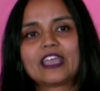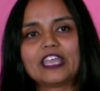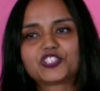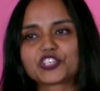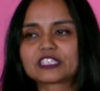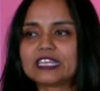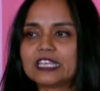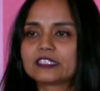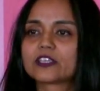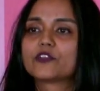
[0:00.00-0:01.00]
It just
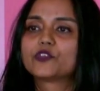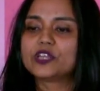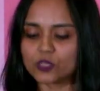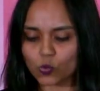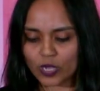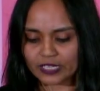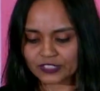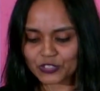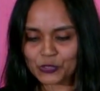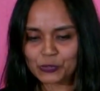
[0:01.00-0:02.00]
needs real
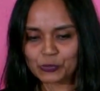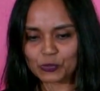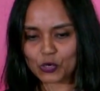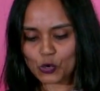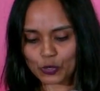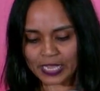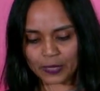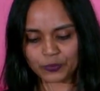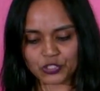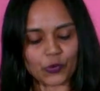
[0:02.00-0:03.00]
ones who
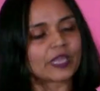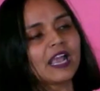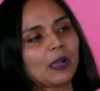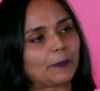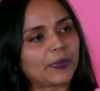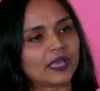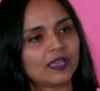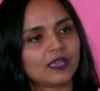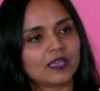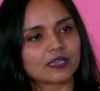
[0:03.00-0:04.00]
keep showing up,
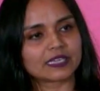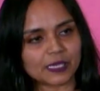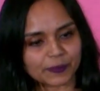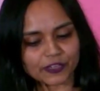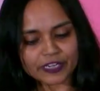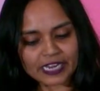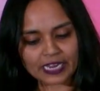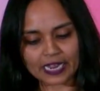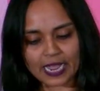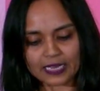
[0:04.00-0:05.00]
keep
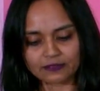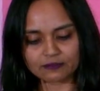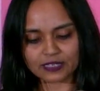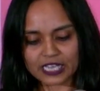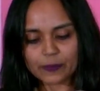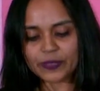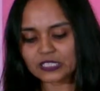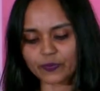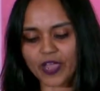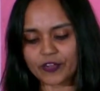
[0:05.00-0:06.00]
learning, and keep
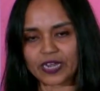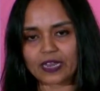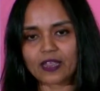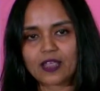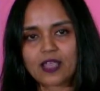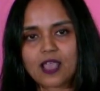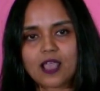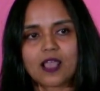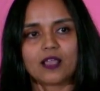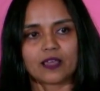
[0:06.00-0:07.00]
inspiring.
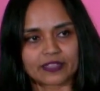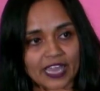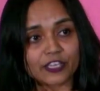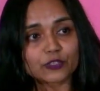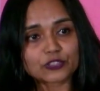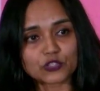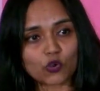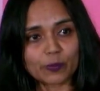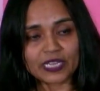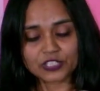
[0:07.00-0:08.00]
Thank you
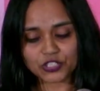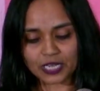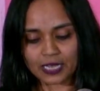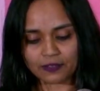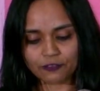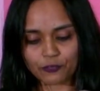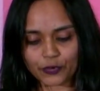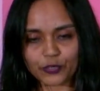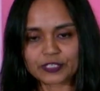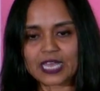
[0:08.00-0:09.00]
so much for
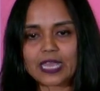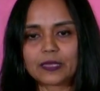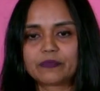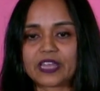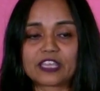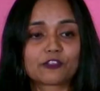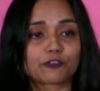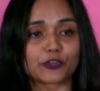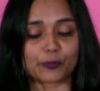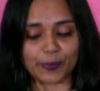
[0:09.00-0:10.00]
your time. Thank you
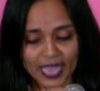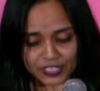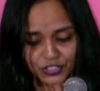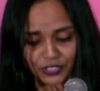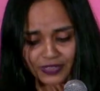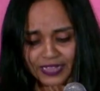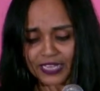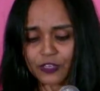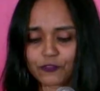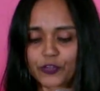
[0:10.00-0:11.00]
for your passion.
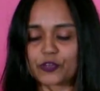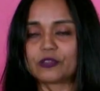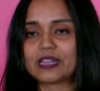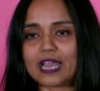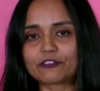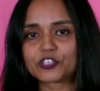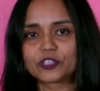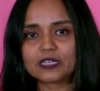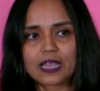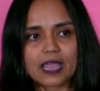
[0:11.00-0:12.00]
Thank you for your
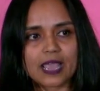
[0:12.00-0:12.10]
laughter.